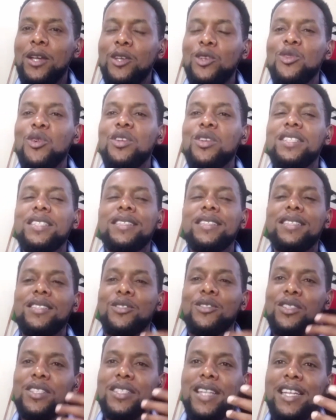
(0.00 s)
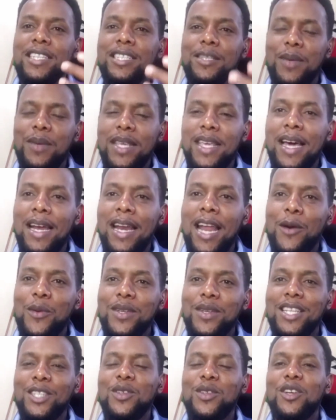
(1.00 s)
But don't start speaking a
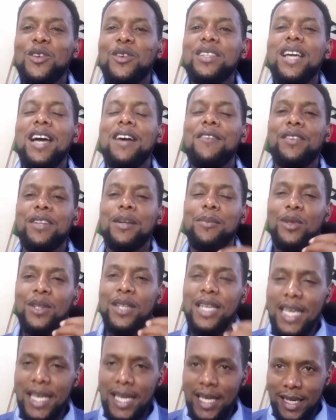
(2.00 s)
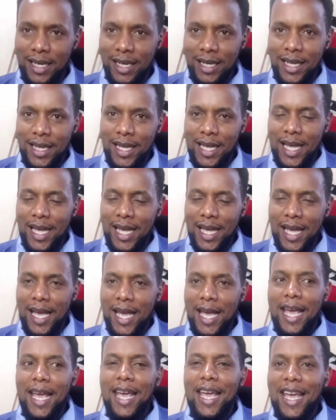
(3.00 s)
language that you're not comfortable in.
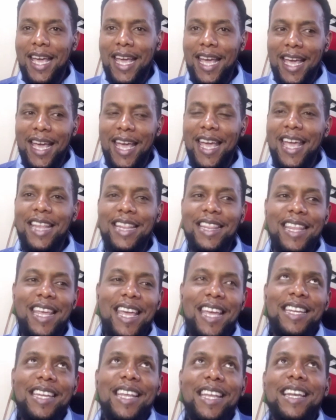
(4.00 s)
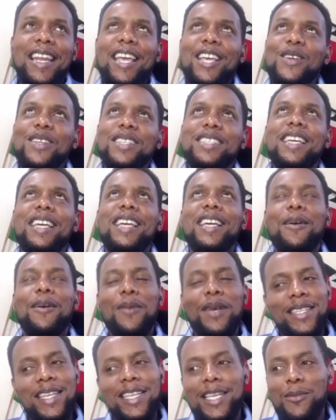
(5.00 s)
And then, like you're saying,
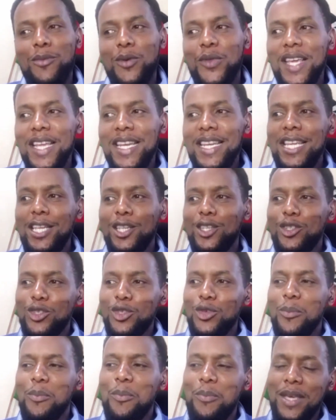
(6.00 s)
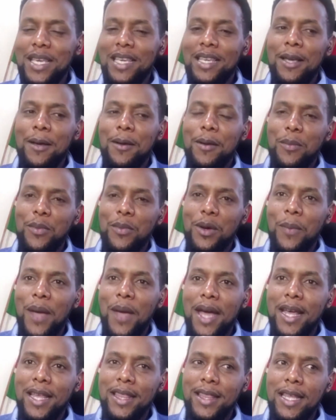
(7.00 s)
Professor Demo, they need to be
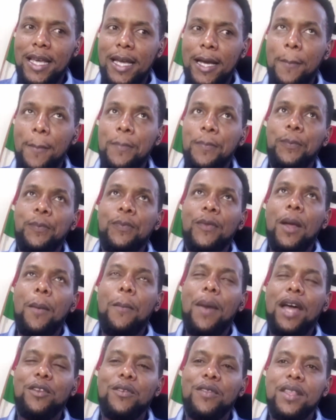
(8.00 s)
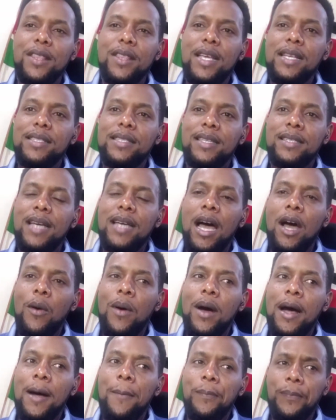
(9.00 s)
prepared. I think part of the things that
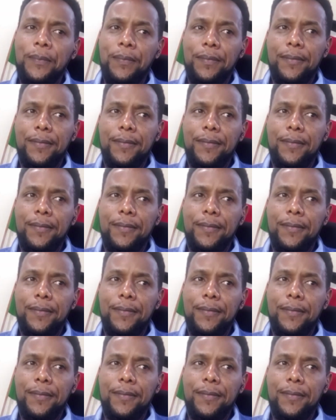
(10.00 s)
our